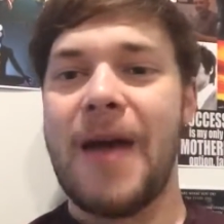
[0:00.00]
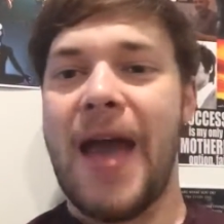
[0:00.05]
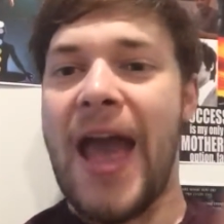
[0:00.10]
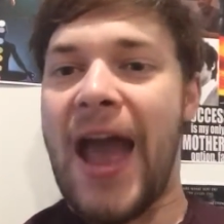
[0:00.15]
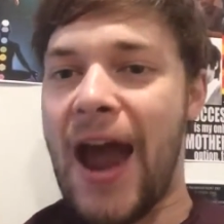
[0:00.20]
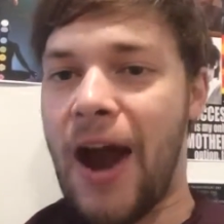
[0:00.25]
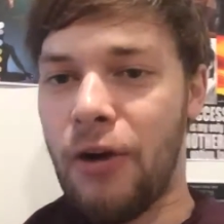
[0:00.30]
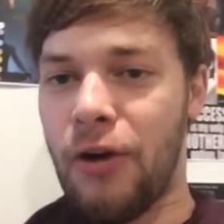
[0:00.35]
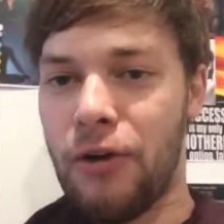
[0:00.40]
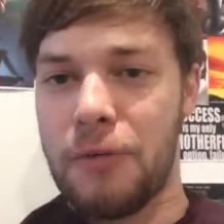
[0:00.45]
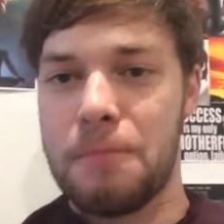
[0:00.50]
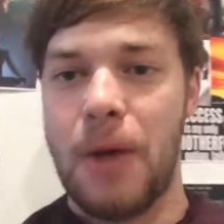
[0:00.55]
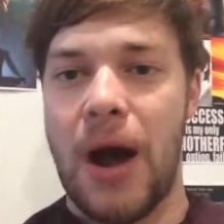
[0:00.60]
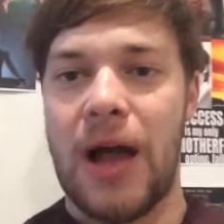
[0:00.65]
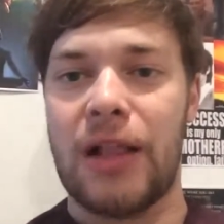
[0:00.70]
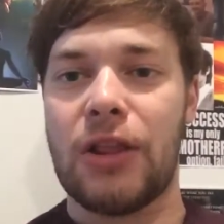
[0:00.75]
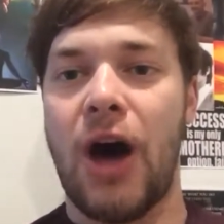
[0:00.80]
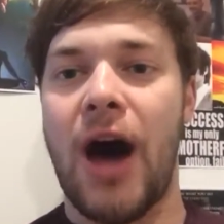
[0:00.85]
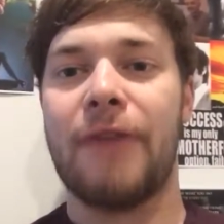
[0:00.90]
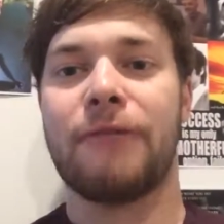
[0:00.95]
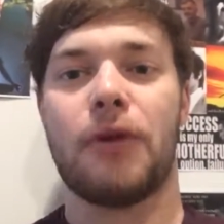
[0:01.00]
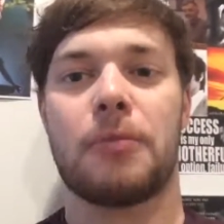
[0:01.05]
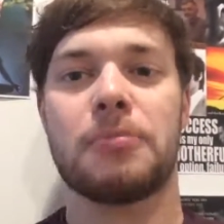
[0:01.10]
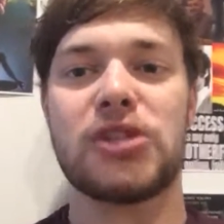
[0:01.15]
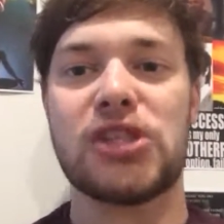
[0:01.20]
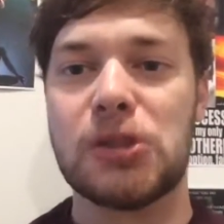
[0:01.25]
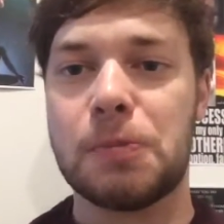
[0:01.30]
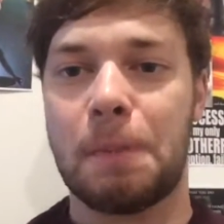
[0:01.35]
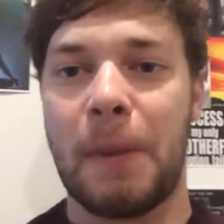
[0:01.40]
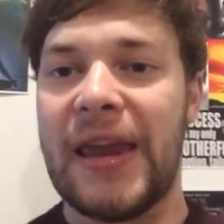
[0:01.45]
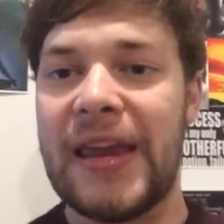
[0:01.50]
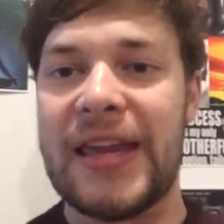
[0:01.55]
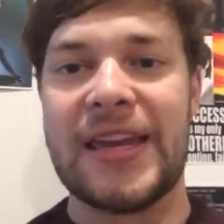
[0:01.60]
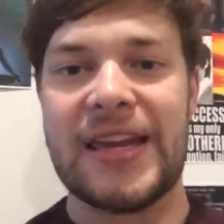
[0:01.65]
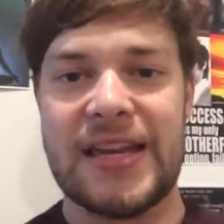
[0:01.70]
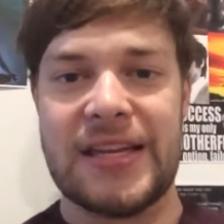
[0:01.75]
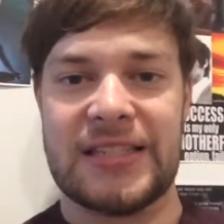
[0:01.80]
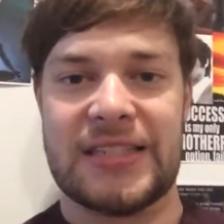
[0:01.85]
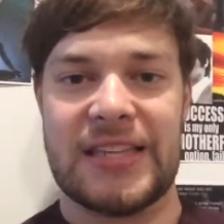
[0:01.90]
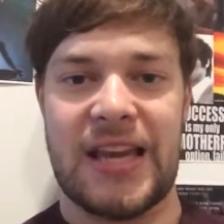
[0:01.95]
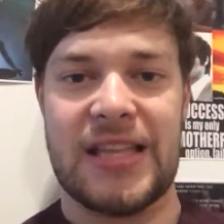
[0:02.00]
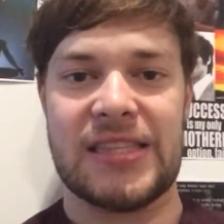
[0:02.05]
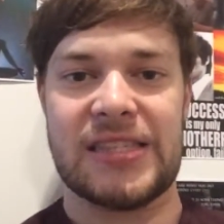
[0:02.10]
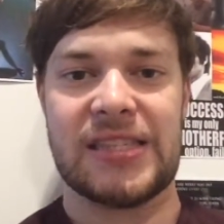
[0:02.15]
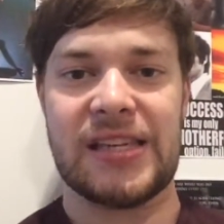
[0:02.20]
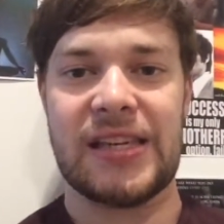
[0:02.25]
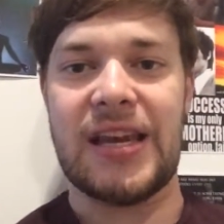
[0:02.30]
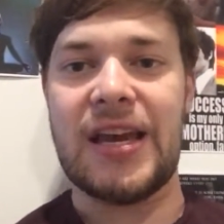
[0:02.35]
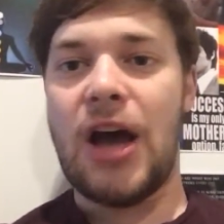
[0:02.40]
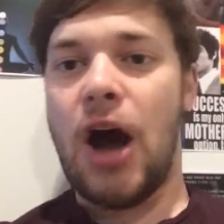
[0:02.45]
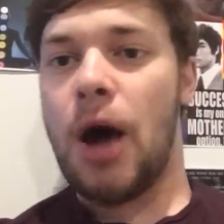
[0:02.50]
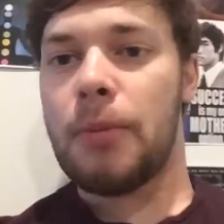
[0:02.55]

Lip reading: hour of my life, I'm speaking intensely.